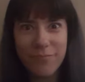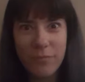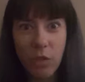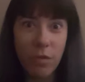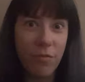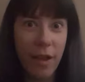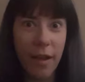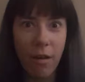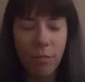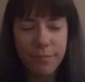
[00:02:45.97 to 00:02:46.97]
you're gonna
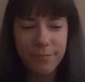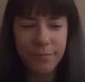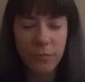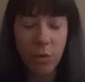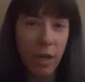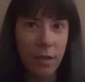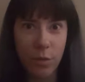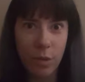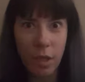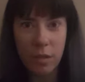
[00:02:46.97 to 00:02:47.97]
fail, you can't
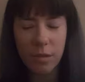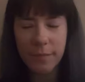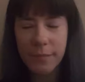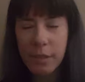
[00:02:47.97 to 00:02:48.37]
do this.